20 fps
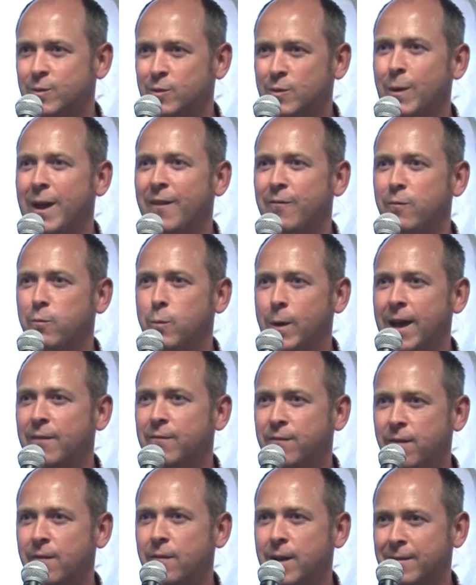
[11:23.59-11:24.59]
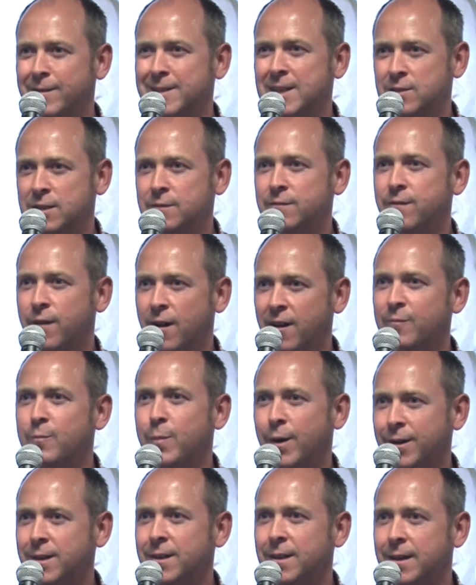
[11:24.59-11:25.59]
So we have essentially 5
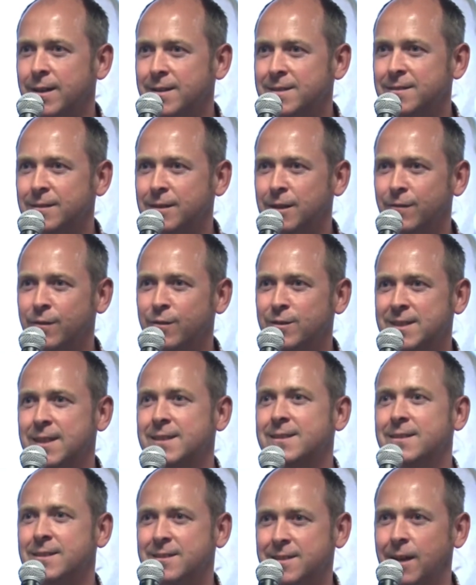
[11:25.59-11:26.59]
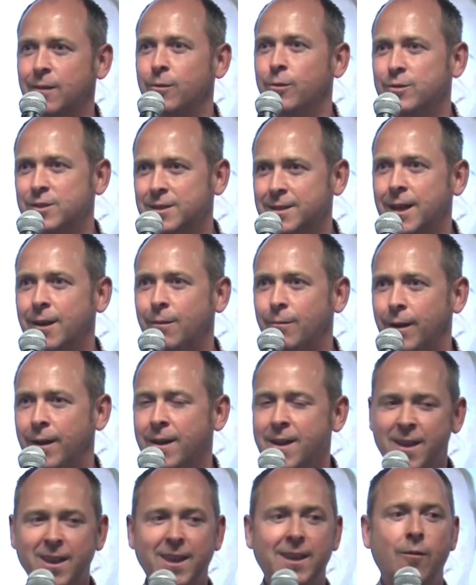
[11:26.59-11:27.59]
buckets. That if you sit in the technology
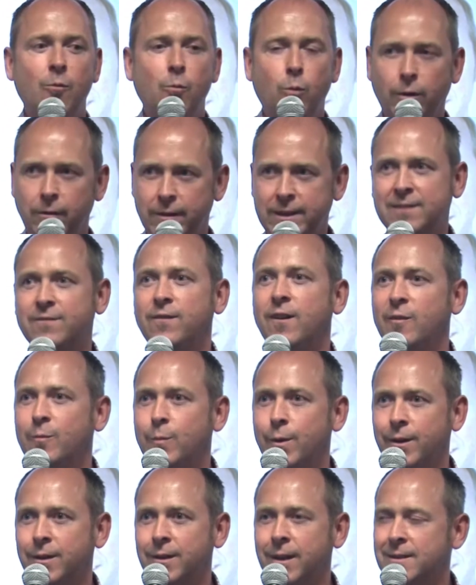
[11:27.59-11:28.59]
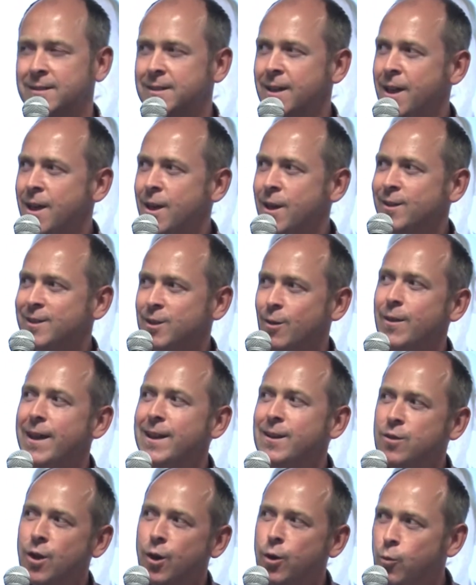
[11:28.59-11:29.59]
area, you're in one of these 5 buckets. So
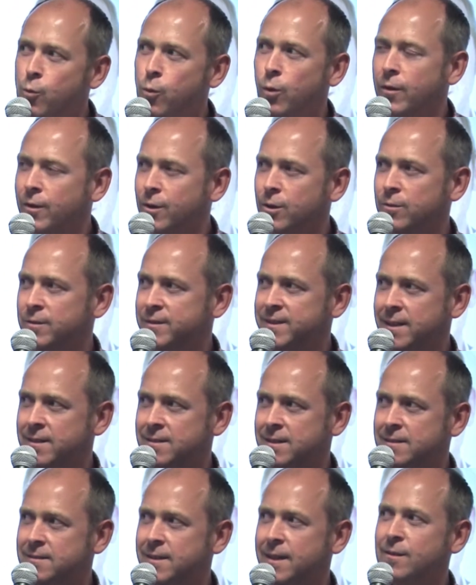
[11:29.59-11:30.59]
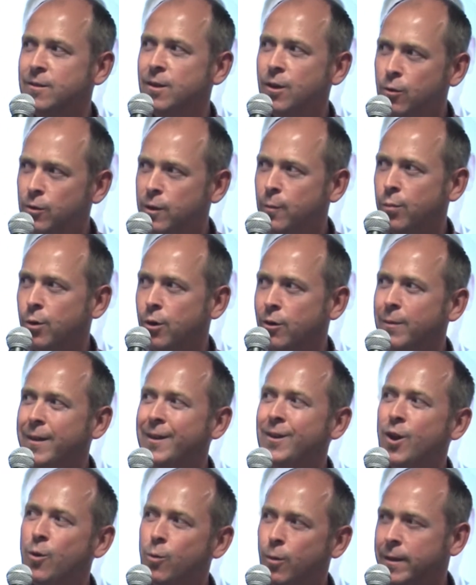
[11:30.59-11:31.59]
they know what the content is. They know the program.
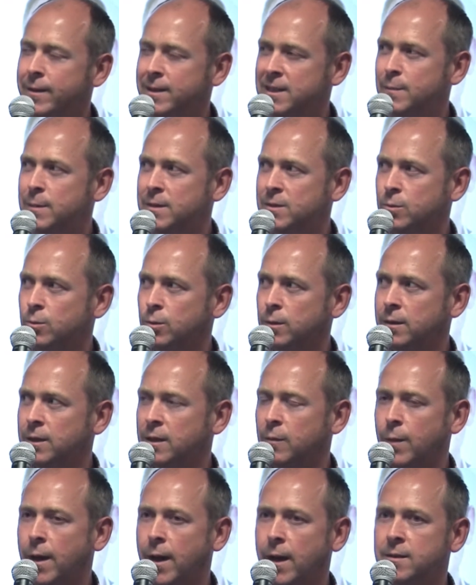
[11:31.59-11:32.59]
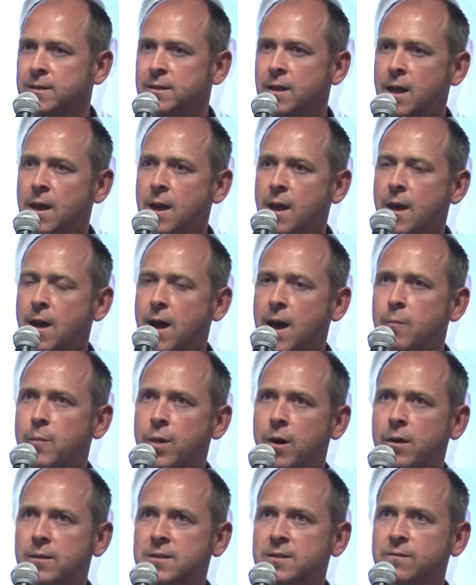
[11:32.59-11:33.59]
They know what they need to be talking about. And
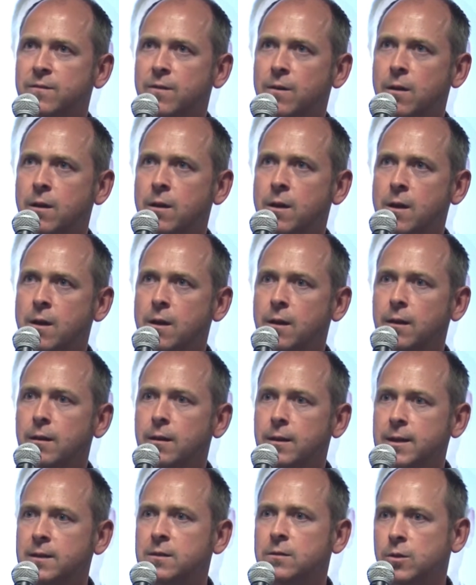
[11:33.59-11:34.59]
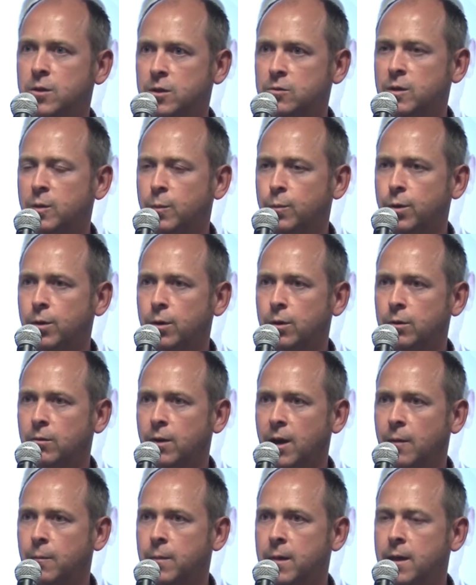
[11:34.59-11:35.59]
part of our lead nurturing
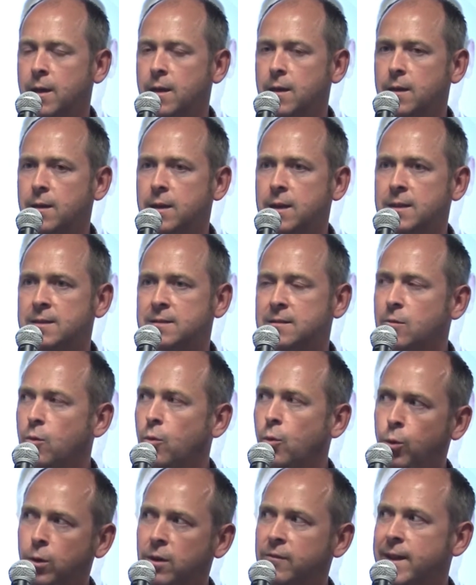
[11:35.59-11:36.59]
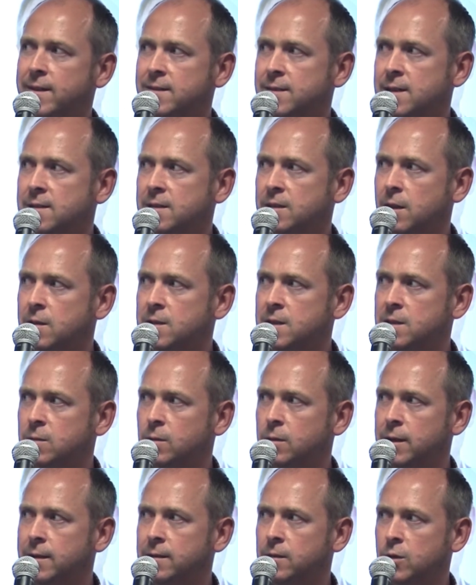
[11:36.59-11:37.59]
program is all of that data goes
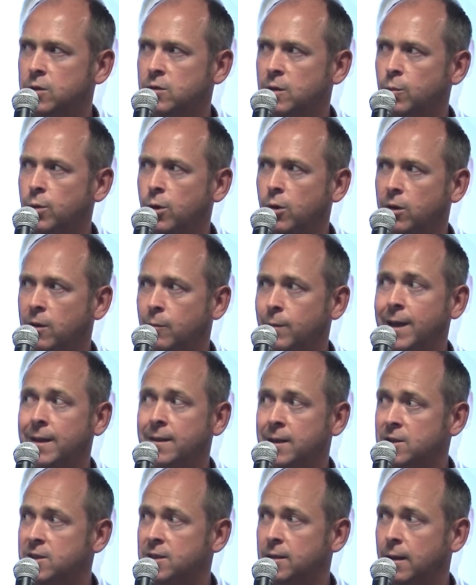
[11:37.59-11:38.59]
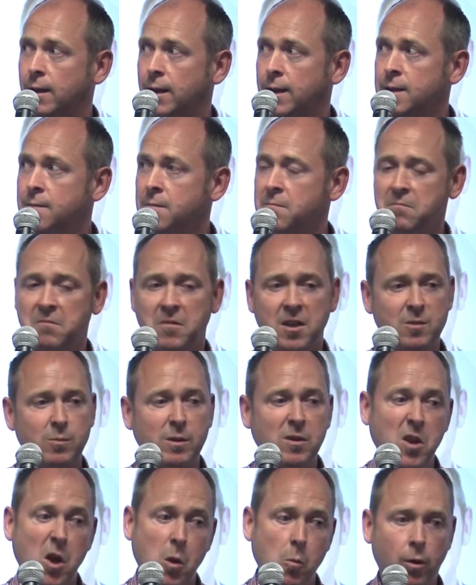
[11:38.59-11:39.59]
into a lead nurturing program initially, because
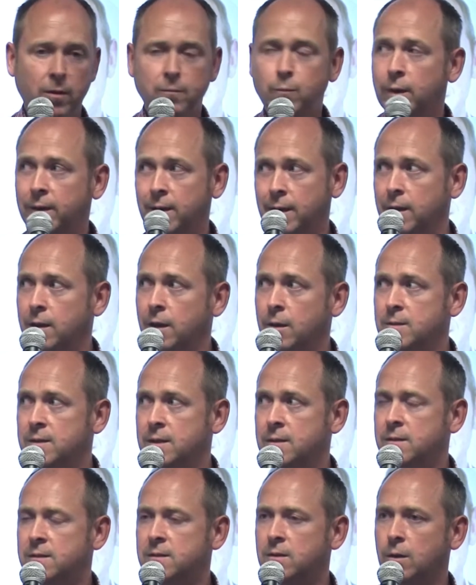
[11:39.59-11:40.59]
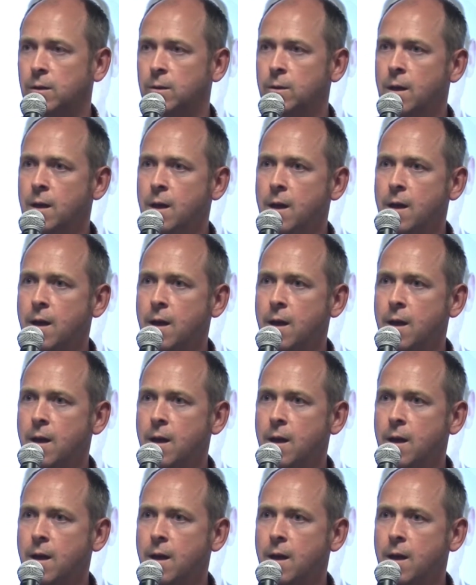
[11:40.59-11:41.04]
we know what bucket it goes into.